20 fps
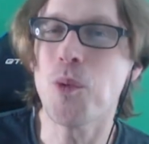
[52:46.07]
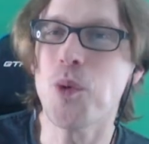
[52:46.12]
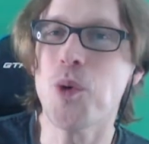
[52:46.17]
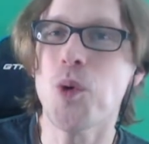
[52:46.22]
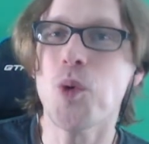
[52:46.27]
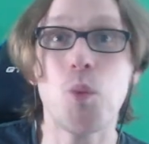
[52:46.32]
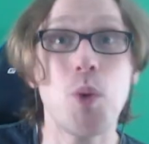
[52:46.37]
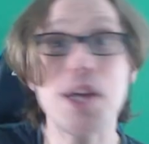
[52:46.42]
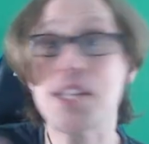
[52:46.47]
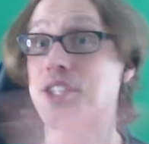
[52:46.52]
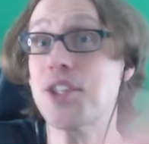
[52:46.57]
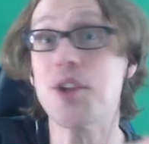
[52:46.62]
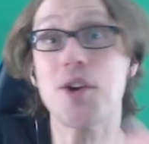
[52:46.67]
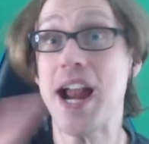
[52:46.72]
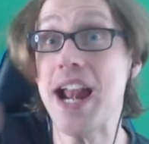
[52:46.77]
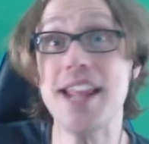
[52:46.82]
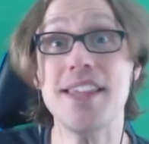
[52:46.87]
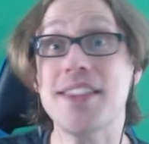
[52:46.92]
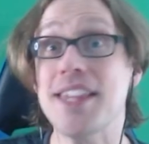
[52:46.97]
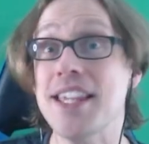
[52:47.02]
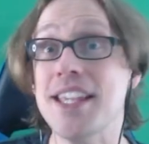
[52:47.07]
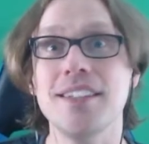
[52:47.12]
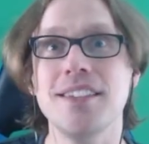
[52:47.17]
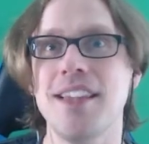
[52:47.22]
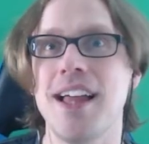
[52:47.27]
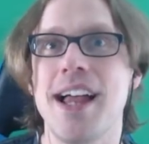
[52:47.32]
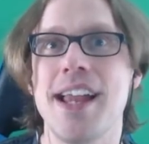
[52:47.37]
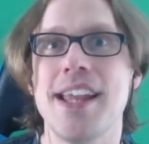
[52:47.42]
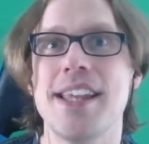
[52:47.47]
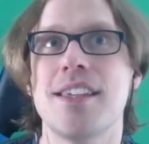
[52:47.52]
Was there anything
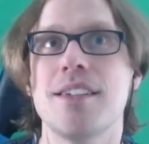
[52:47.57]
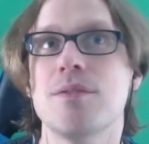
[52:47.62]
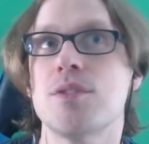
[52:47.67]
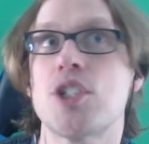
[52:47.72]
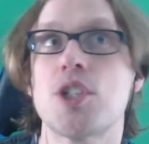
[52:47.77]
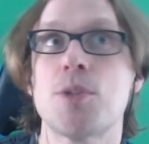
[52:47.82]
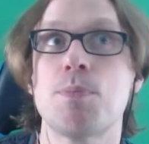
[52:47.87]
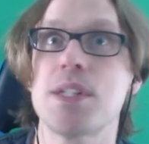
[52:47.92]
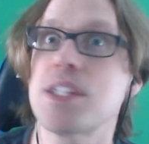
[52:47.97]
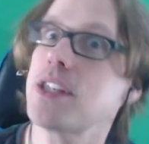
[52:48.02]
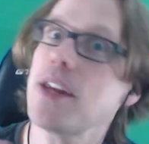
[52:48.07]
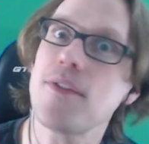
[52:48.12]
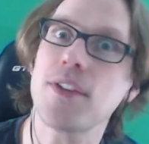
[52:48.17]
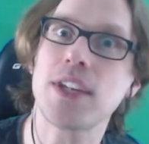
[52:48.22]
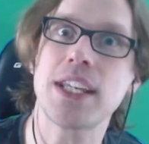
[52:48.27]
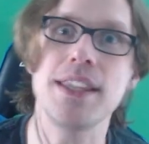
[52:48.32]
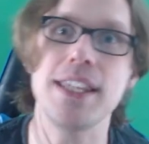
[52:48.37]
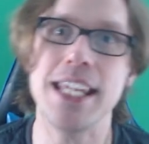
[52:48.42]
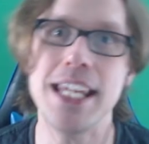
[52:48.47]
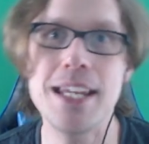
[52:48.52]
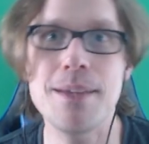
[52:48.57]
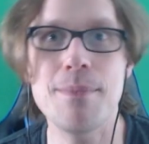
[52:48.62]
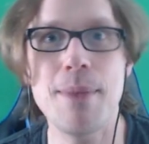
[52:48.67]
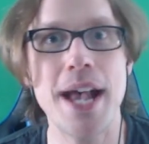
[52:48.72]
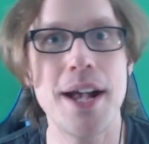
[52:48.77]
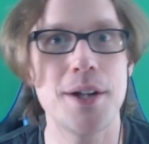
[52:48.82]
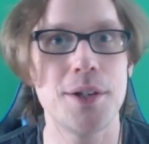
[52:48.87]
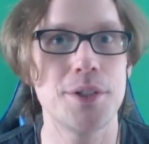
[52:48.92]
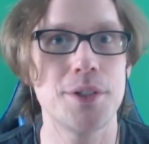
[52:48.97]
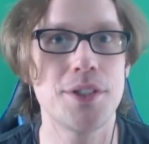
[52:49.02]
like specific in the
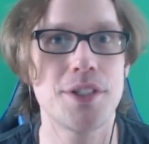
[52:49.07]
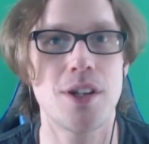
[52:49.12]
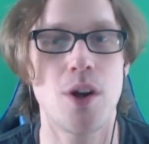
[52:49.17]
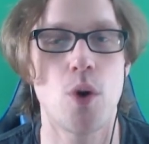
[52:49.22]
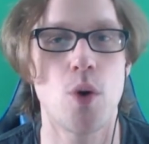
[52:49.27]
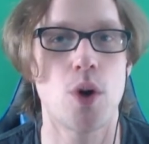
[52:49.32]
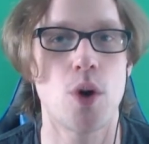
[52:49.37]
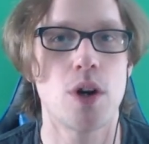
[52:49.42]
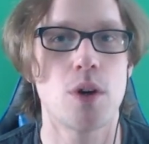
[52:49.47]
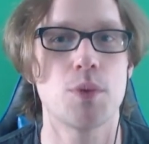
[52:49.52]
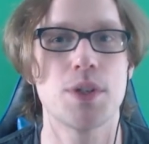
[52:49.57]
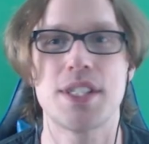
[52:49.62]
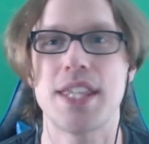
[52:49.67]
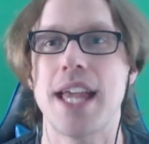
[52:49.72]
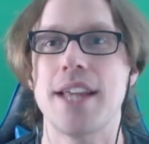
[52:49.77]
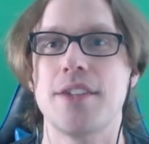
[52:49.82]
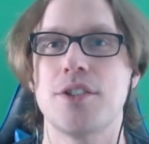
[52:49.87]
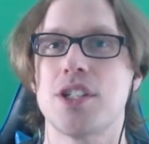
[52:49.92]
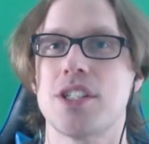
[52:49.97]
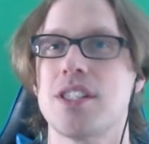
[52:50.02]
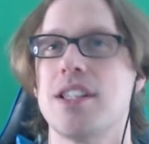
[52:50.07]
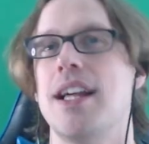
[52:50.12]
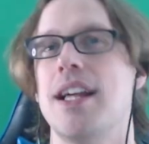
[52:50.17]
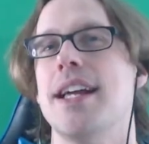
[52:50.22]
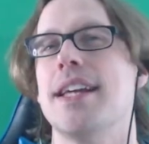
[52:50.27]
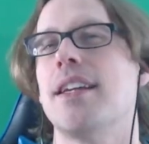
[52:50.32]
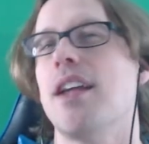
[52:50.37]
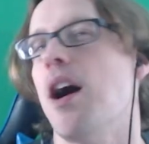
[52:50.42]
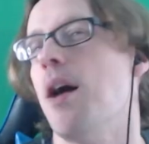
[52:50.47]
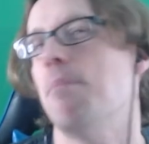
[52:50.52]
emails, or was that just
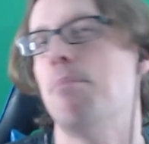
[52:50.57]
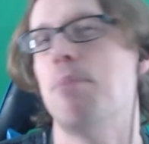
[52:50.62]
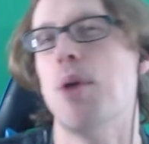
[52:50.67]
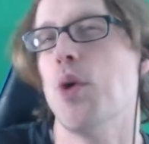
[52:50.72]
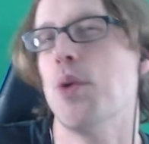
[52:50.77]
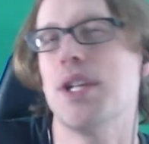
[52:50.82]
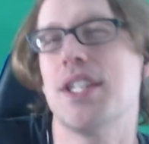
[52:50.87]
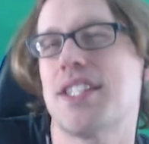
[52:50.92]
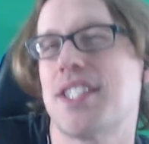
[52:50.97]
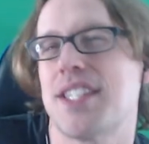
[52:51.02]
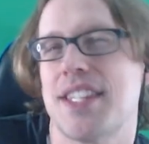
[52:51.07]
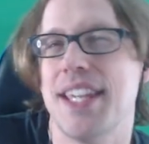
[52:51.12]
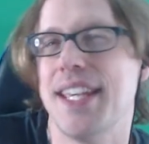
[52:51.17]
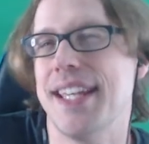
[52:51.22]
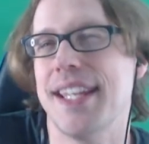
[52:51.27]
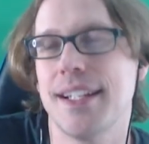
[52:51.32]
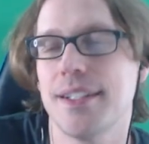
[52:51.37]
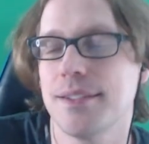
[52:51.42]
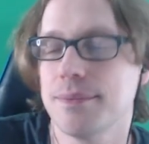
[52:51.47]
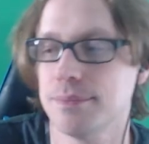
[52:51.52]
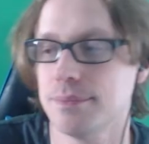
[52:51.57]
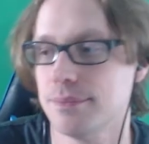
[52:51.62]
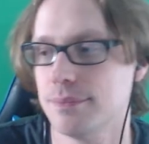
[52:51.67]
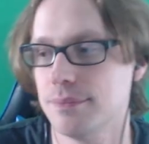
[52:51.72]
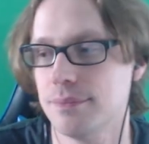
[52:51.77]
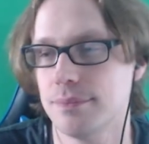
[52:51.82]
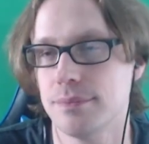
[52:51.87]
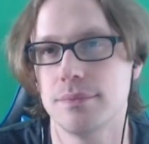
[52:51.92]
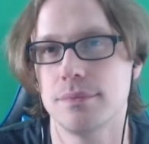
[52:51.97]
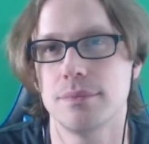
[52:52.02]
like a bonus thing? The emails were another thing
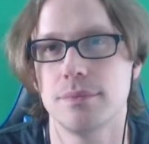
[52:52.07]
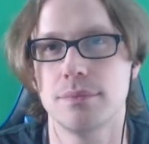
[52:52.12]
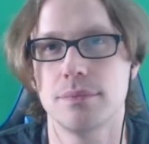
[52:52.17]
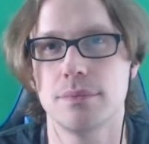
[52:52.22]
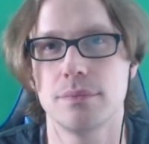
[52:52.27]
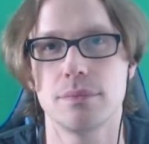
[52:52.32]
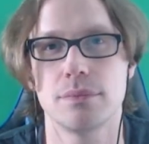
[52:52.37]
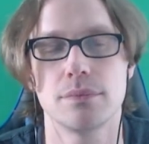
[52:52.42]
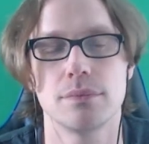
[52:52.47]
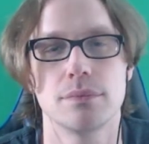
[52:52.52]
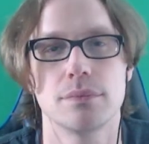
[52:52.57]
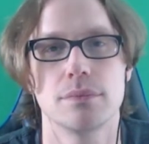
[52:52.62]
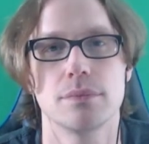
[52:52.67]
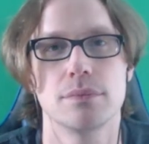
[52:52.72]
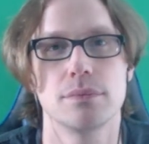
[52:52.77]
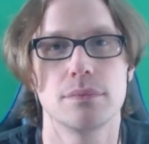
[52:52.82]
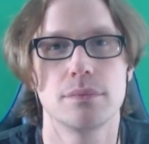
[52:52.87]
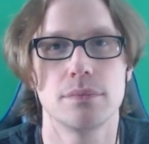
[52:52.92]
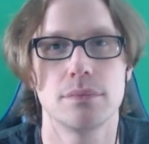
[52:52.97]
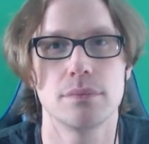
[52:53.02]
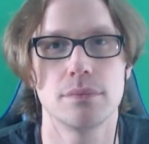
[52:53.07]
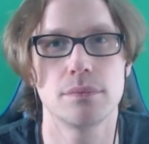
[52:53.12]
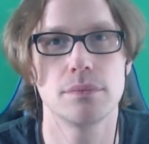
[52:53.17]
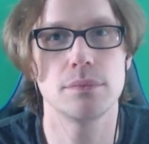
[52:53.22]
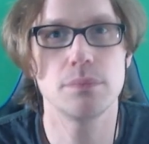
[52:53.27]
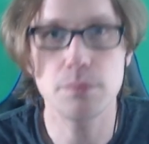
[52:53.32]
I kind of just abandoned.